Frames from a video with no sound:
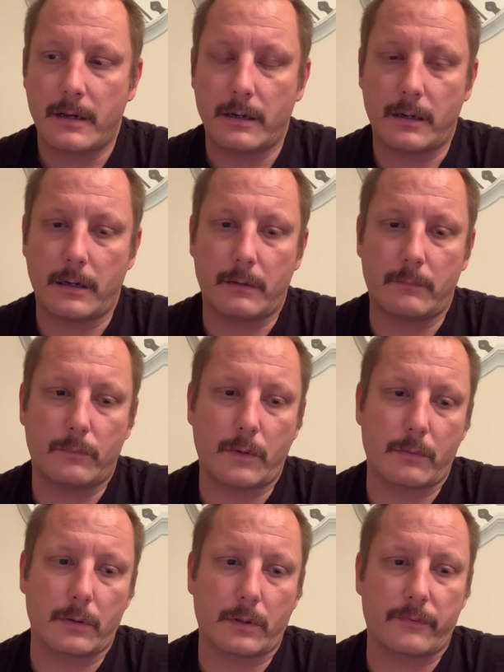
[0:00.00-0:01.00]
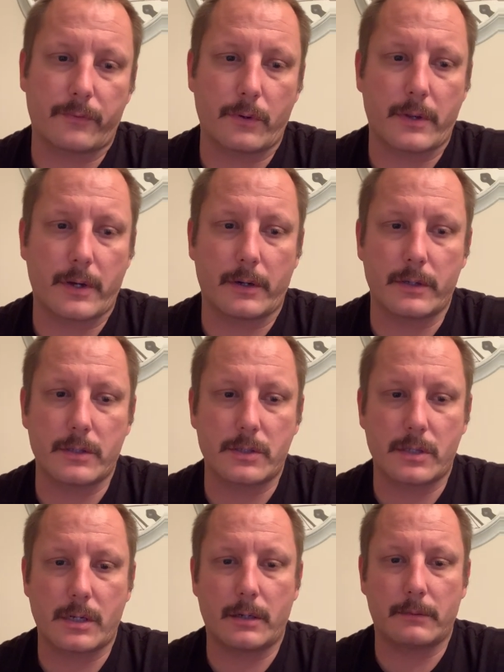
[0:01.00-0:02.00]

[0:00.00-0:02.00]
What we're looking for there is